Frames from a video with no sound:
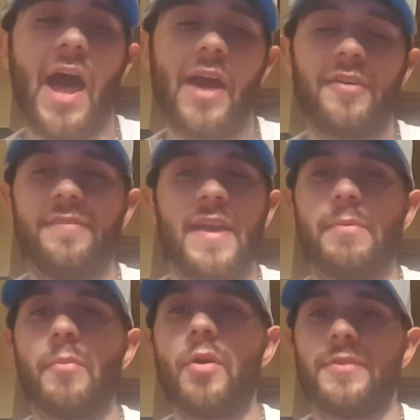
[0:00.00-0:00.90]
could vape
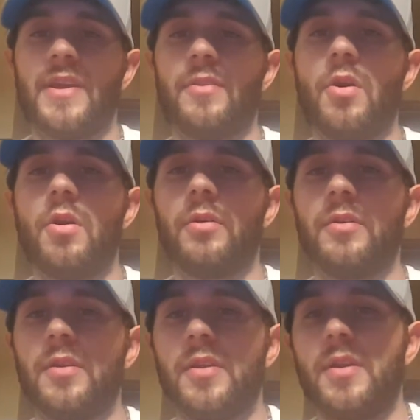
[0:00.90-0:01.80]
them all day long.
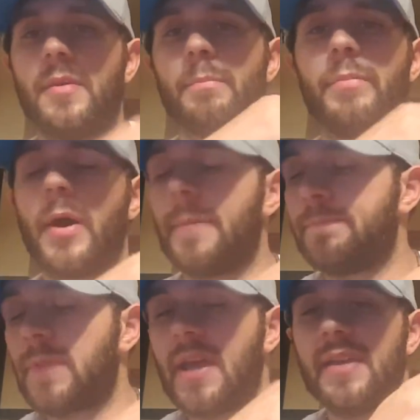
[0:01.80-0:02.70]
But
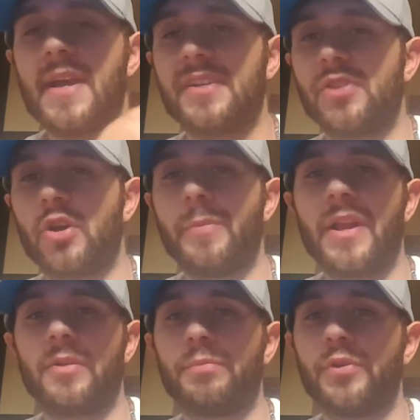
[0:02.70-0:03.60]
yeah,
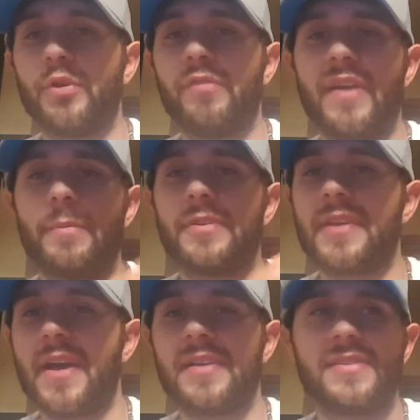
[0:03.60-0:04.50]
Stuck-o-matic approved. Vapor
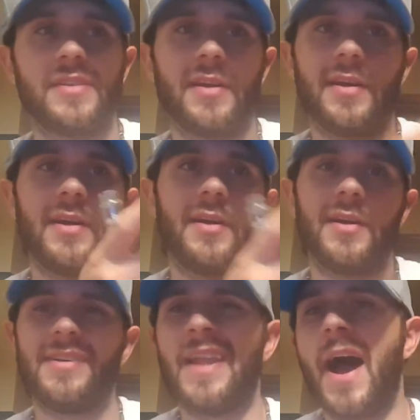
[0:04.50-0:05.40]
test,
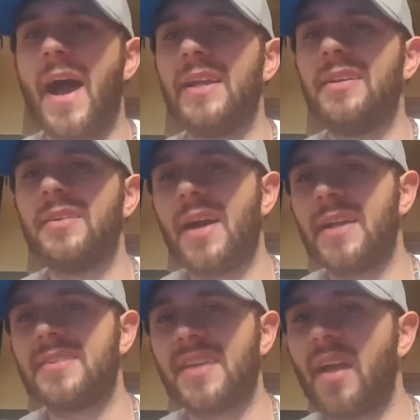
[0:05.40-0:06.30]
9,
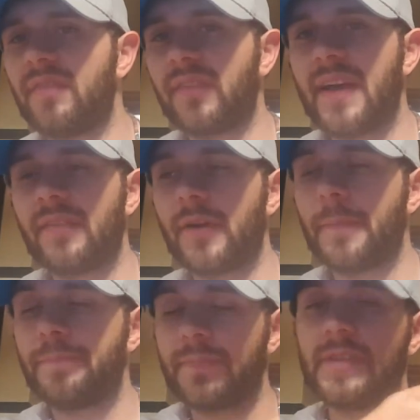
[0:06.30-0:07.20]
I'd say.
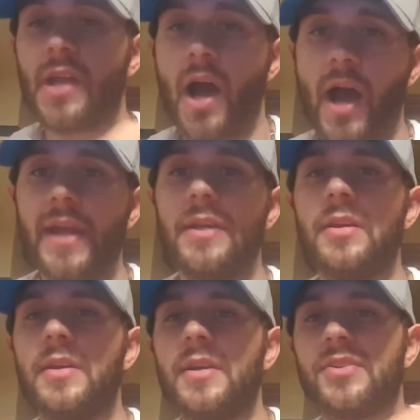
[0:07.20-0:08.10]
Flavor, 9.
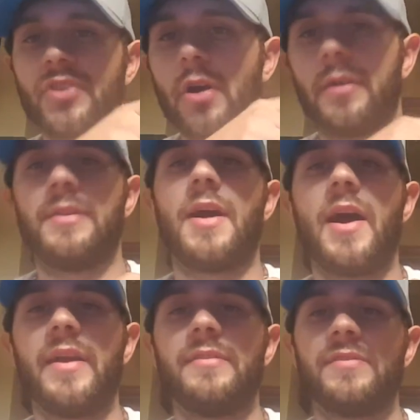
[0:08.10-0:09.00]
Solid
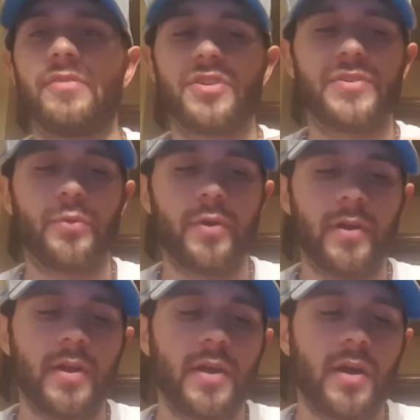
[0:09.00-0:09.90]
9 for
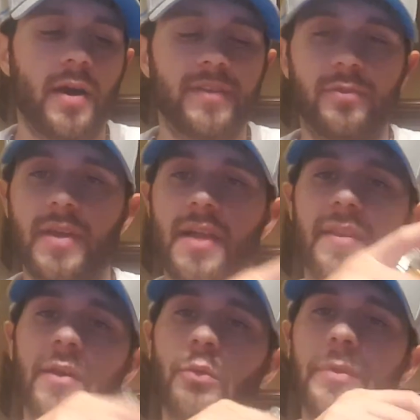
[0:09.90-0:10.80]
sure. So yeah,
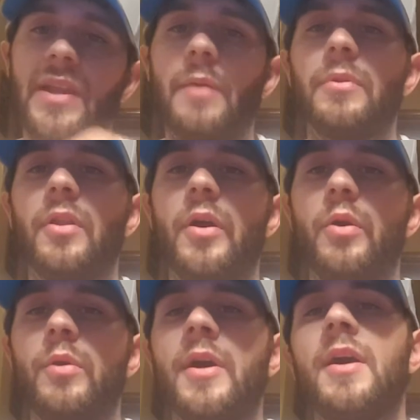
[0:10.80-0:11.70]
link will be down
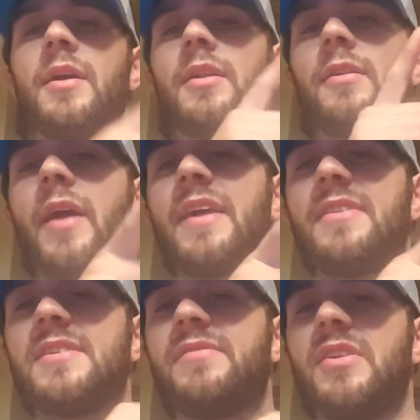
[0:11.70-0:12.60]
below. Like
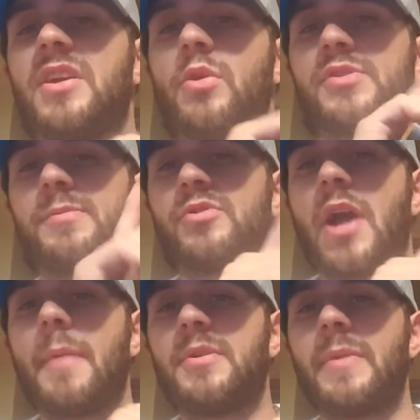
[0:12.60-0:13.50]
this video,
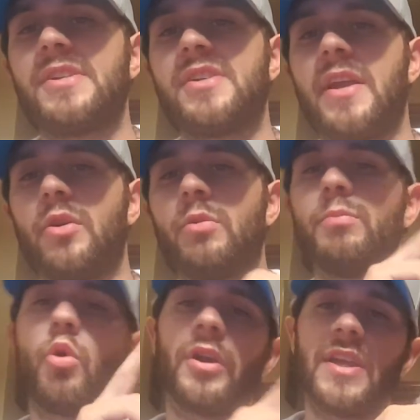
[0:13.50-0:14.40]
subscribe to my channel.
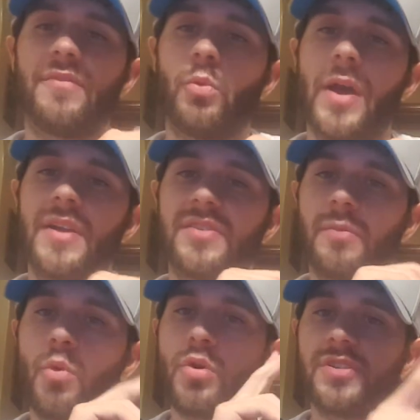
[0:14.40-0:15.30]
More giveaways, the
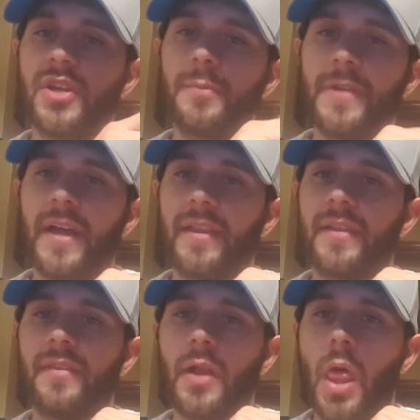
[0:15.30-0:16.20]
more subs
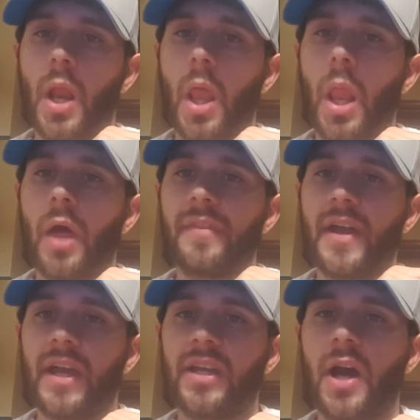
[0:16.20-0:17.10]

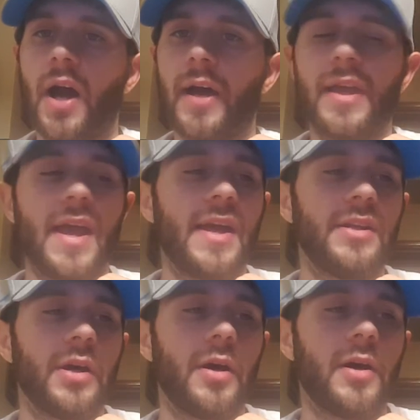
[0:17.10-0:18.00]
that I got.
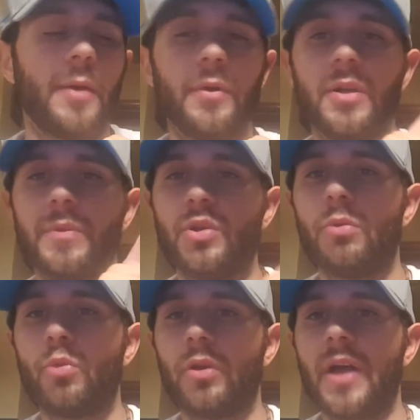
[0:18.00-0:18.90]
And I'm going to be
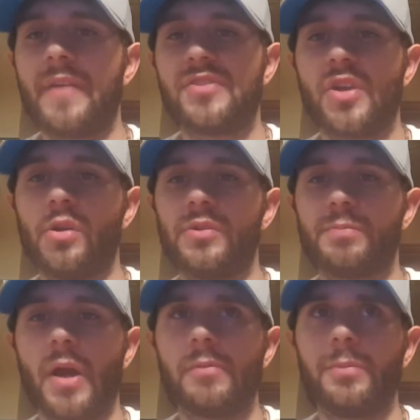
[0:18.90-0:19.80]
doing more live shows,
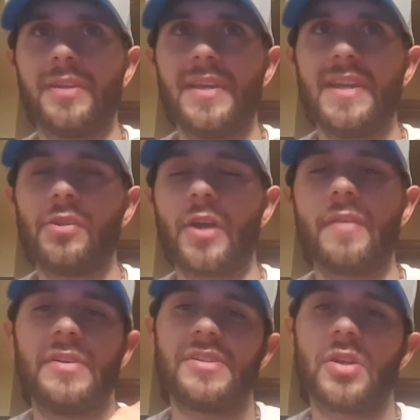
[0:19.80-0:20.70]
probably either
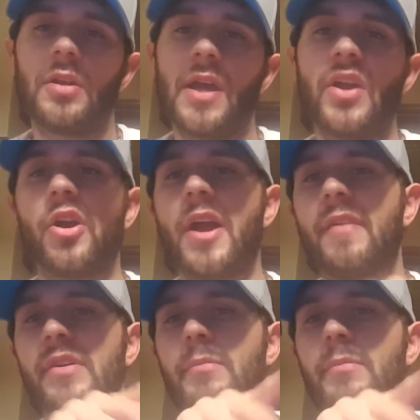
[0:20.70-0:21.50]
every Sunday or every